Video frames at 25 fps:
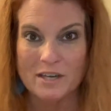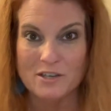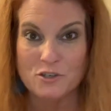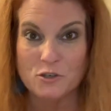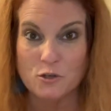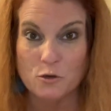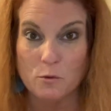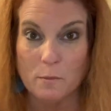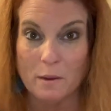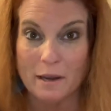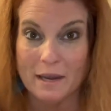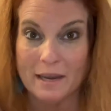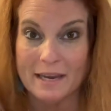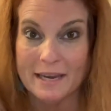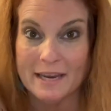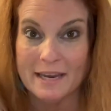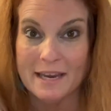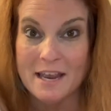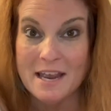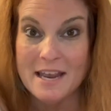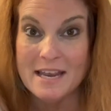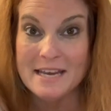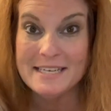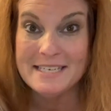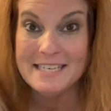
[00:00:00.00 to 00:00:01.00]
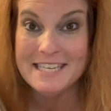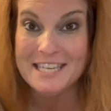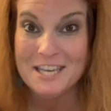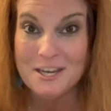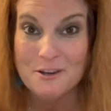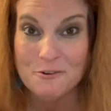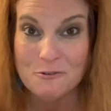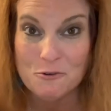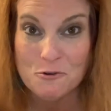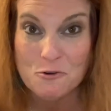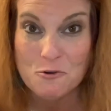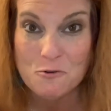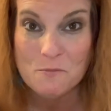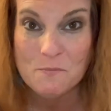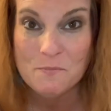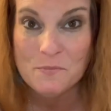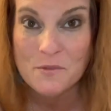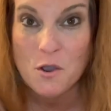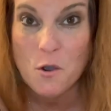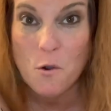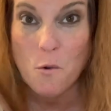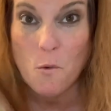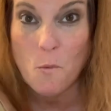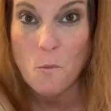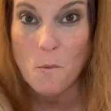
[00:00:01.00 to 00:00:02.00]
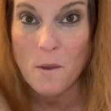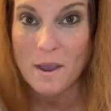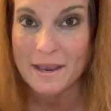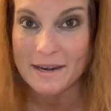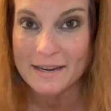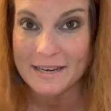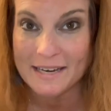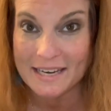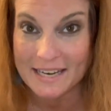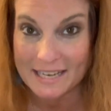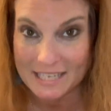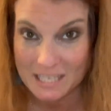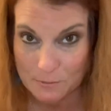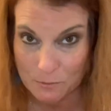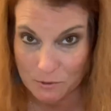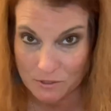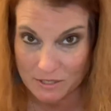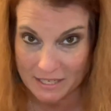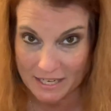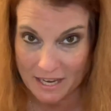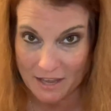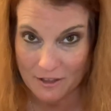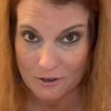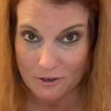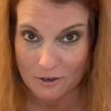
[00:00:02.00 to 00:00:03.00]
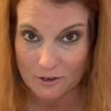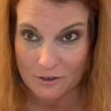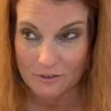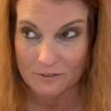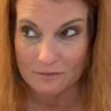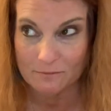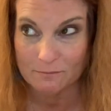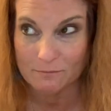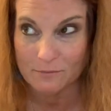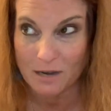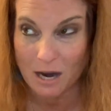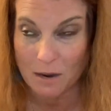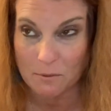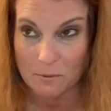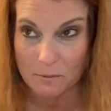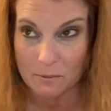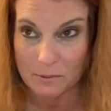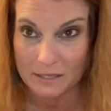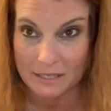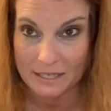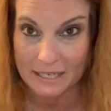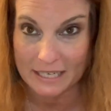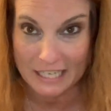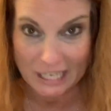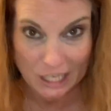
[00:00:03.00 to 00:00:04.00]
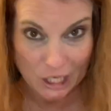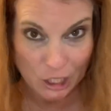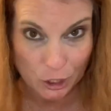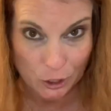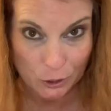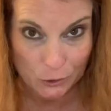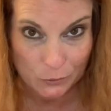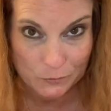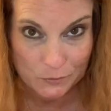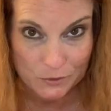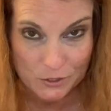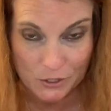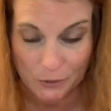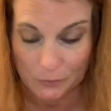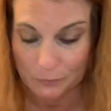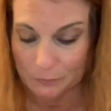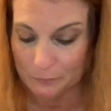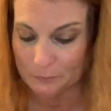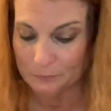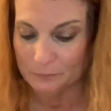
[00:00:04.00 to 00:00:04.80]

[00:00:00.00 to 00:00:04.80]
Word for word: into my tiki room when it gets put together, probably in a year. So